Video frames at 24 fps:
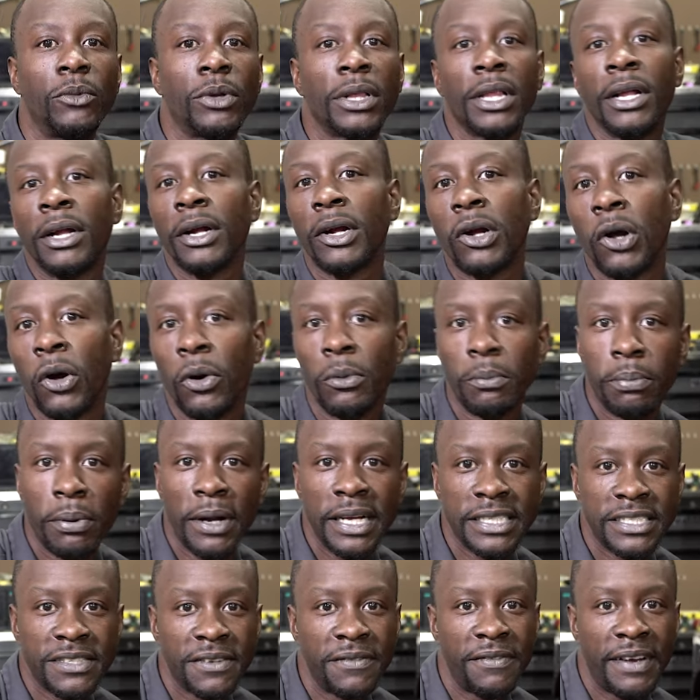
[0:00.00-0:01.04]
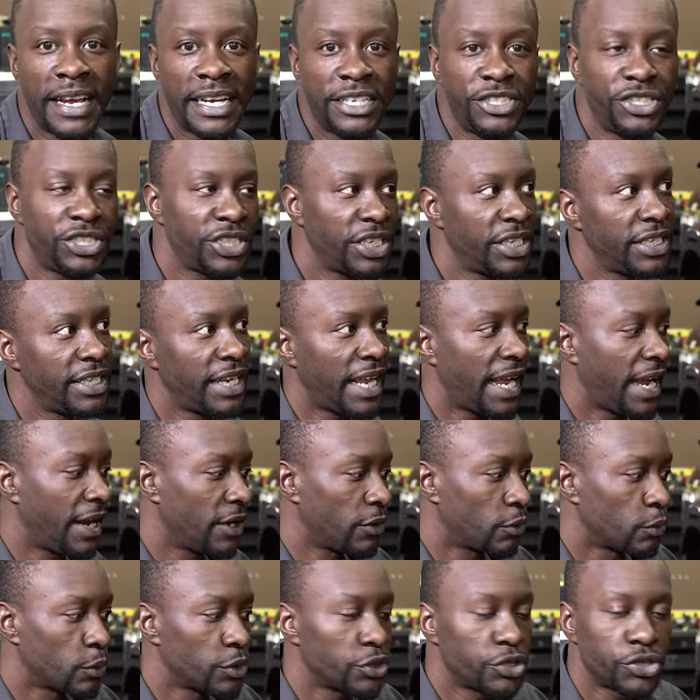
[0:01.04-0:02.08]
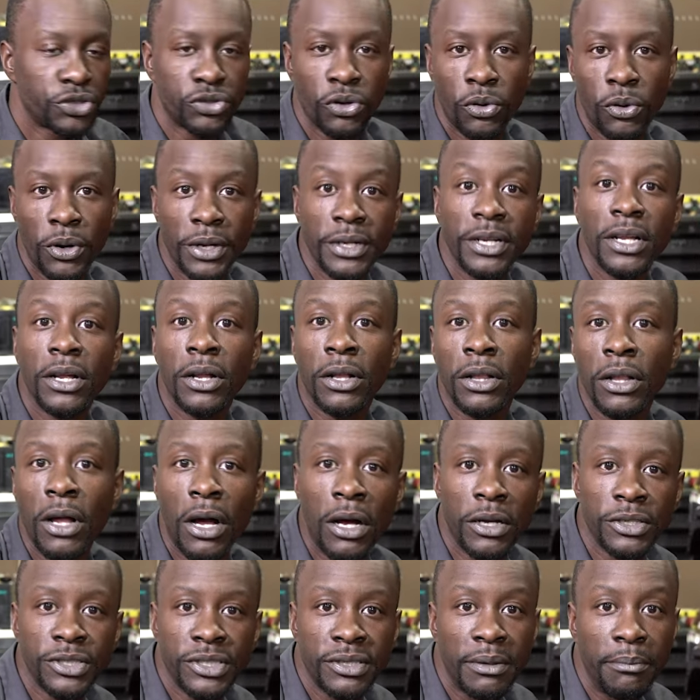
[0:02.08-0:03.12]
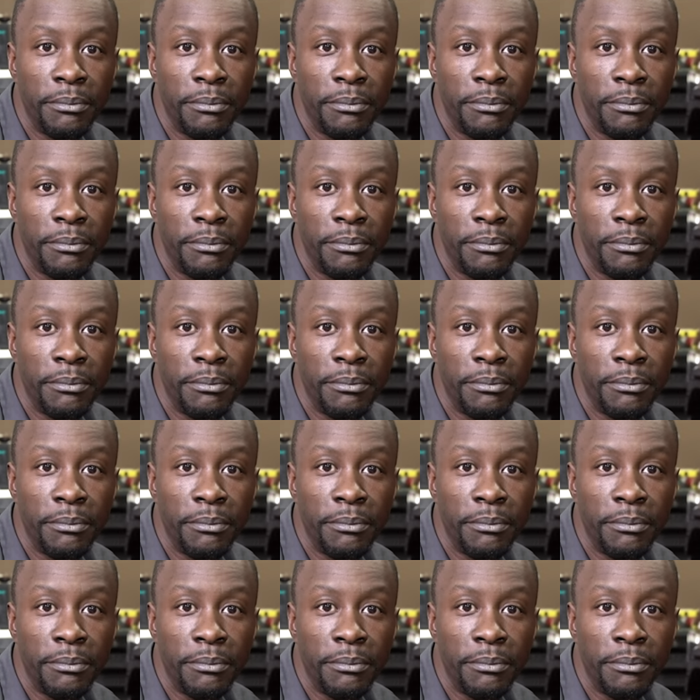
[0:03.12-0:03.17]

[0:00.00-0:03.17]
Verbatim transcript: clear coat preservation and restoring the gloss